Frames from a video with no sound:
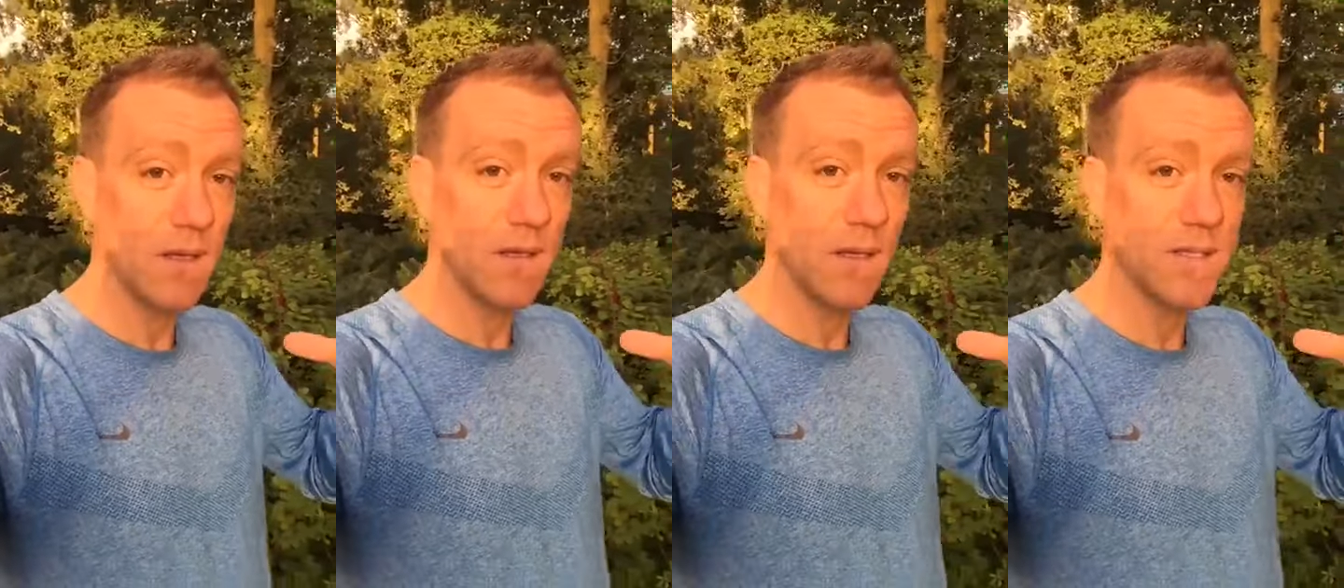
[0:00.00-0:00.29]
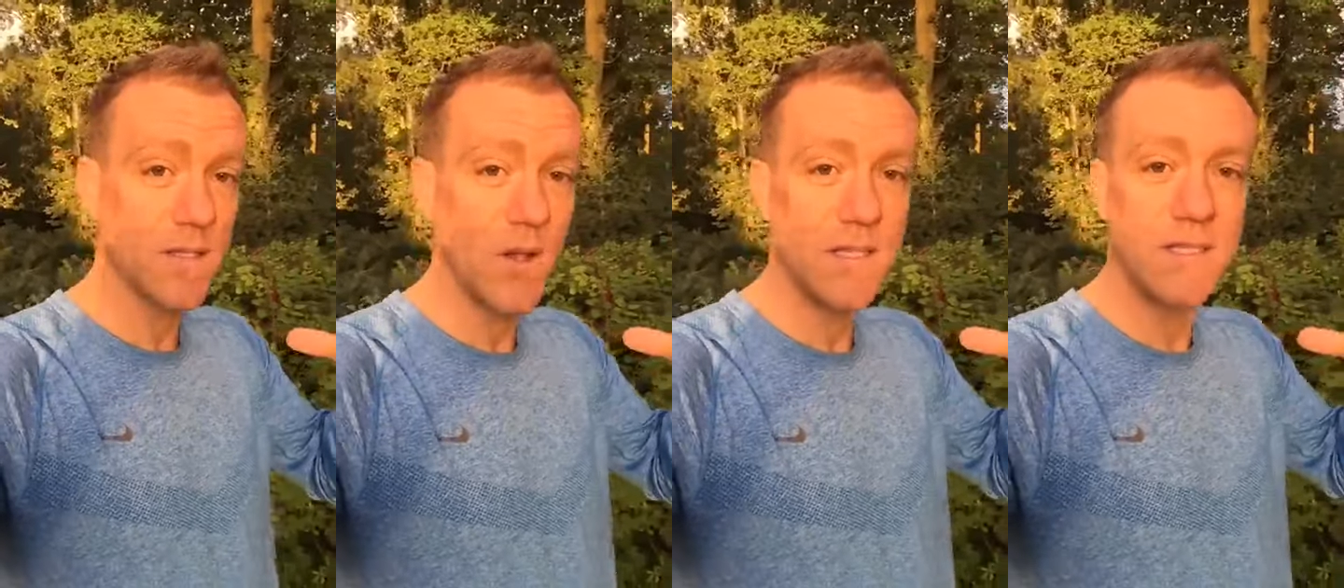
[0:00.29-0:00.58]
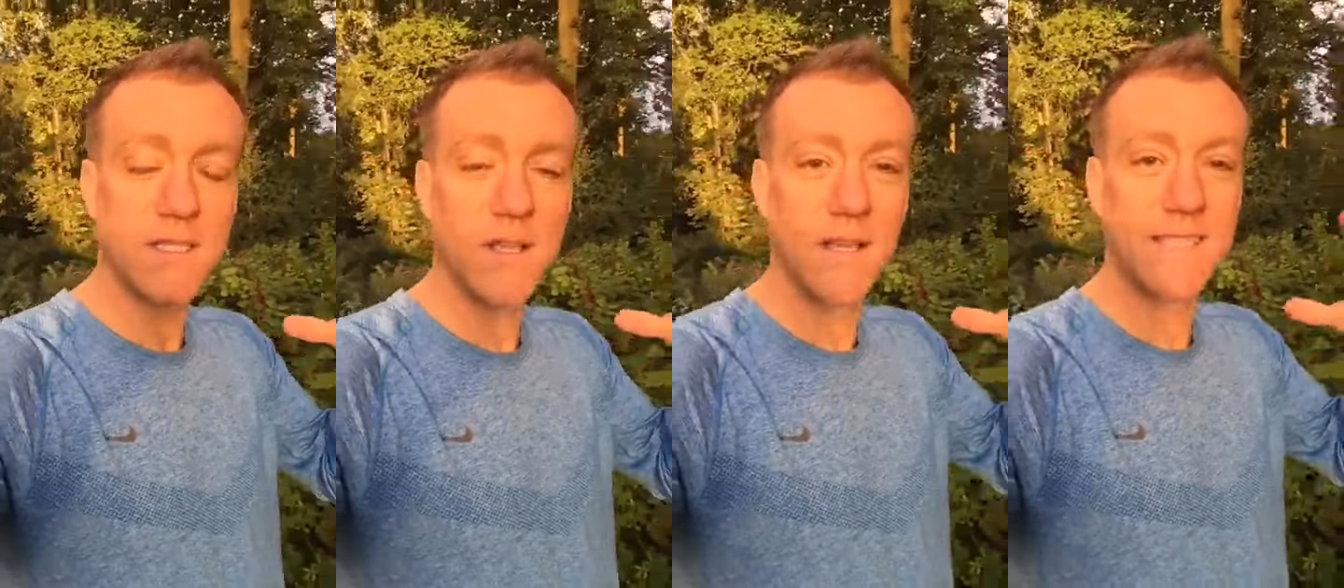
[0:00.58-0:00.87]
So I
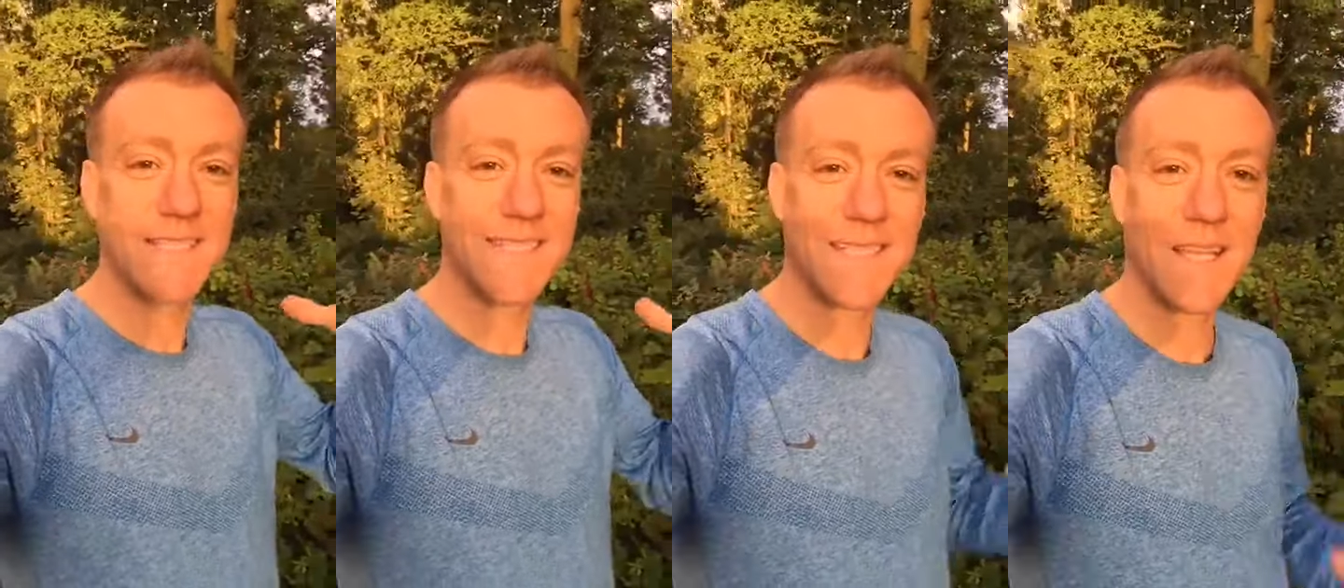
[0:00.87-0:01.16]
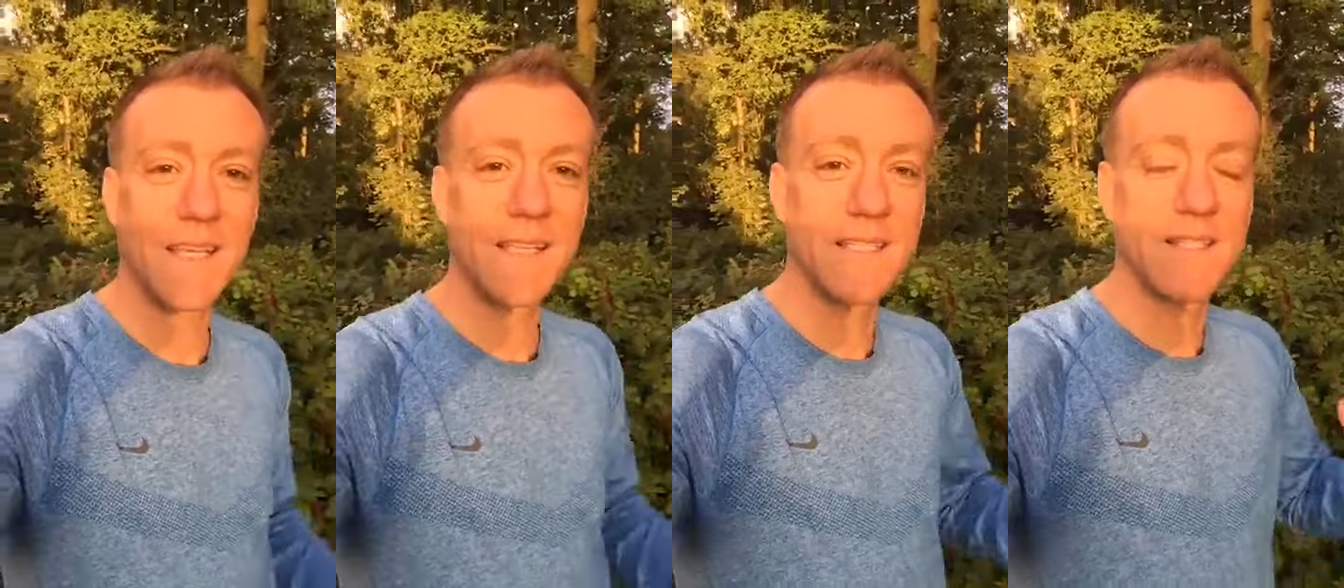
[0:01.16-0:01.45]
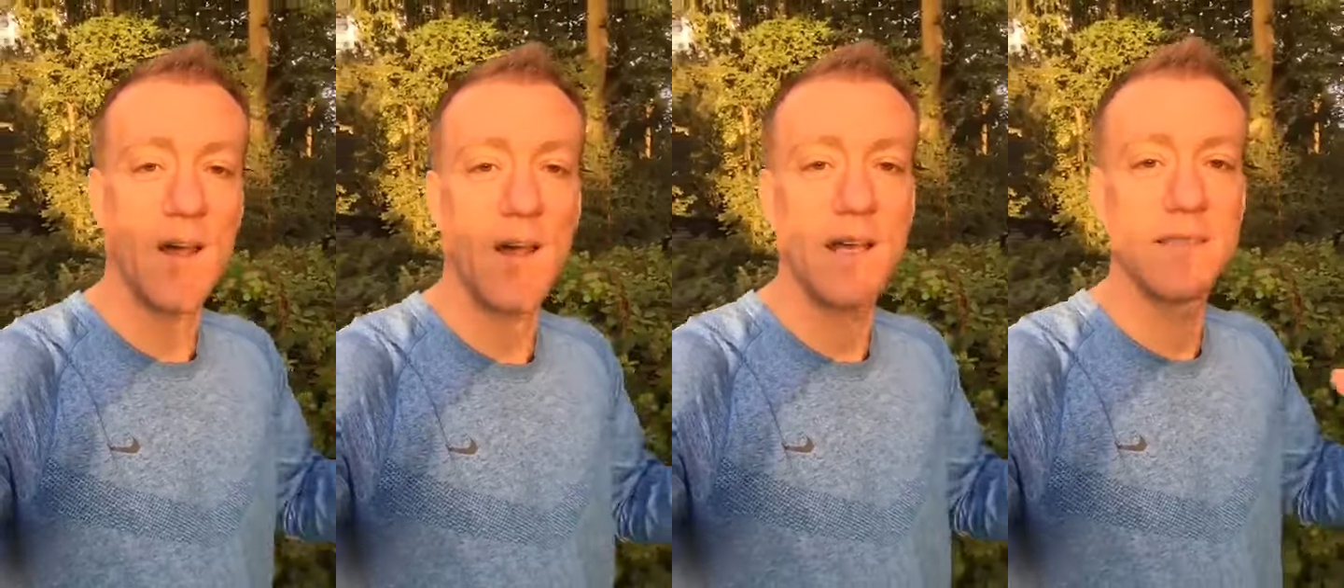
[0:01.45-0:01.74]
just started to study
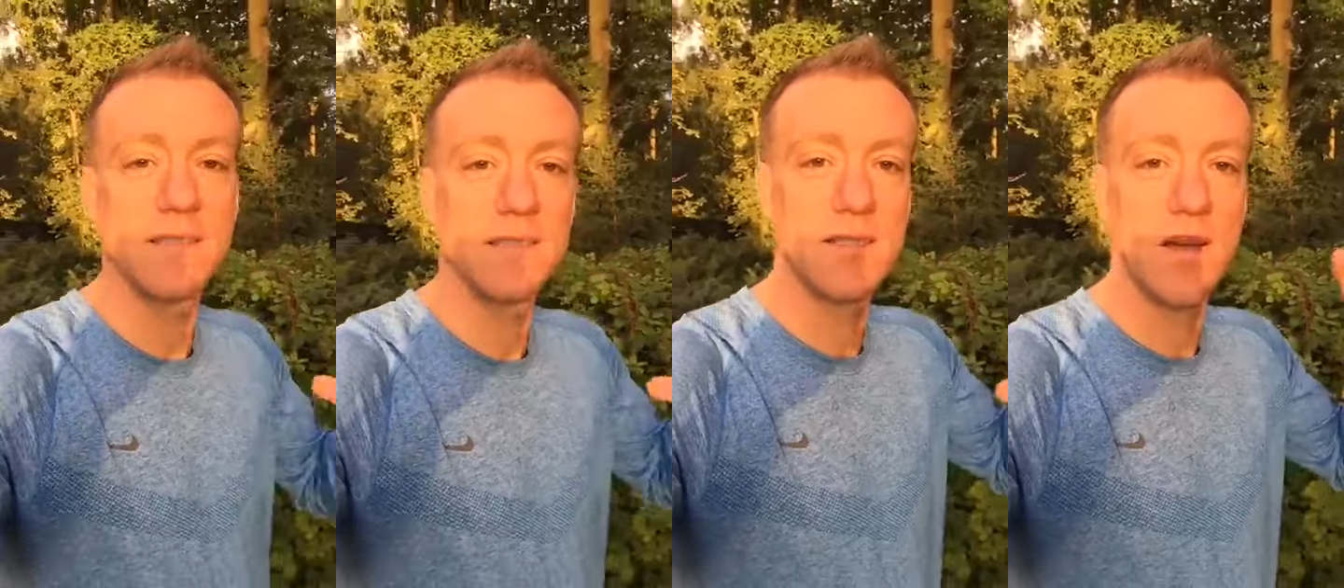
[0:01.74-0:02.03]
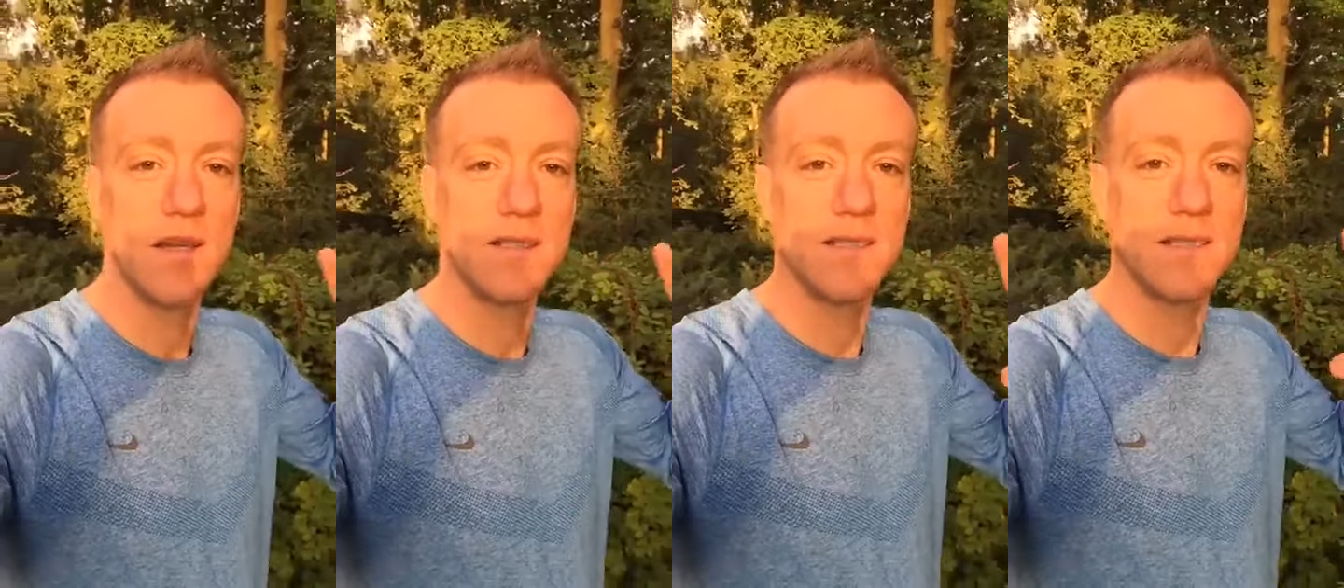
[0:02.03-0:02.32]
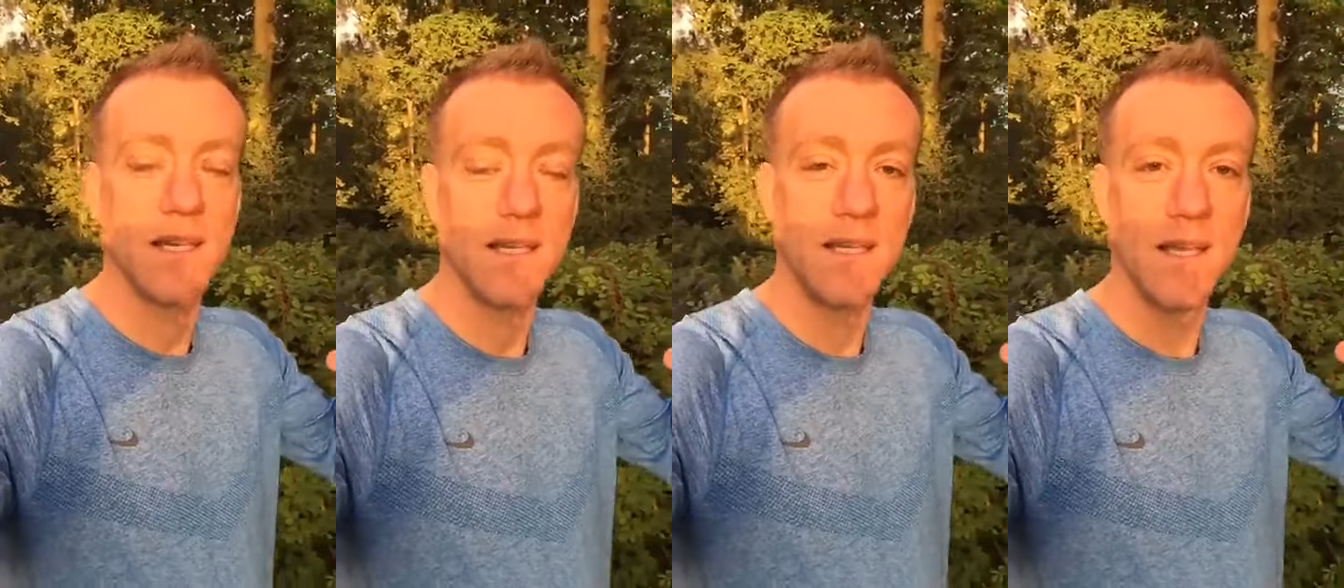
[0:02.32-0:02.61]
science and started to
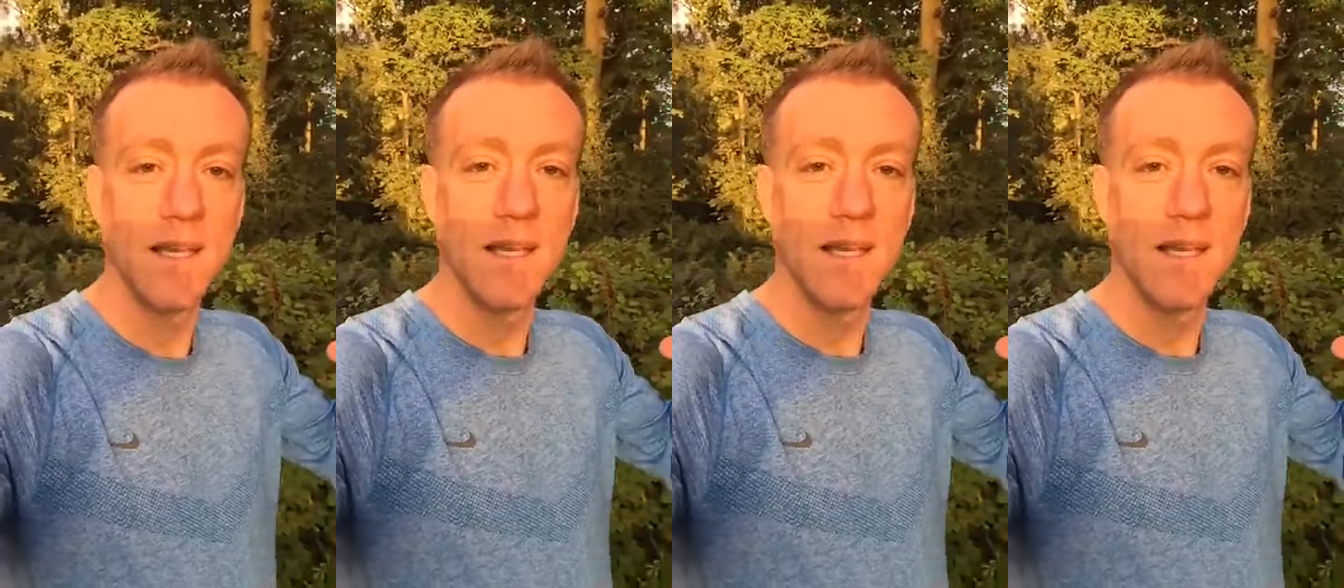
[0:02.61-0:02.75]
study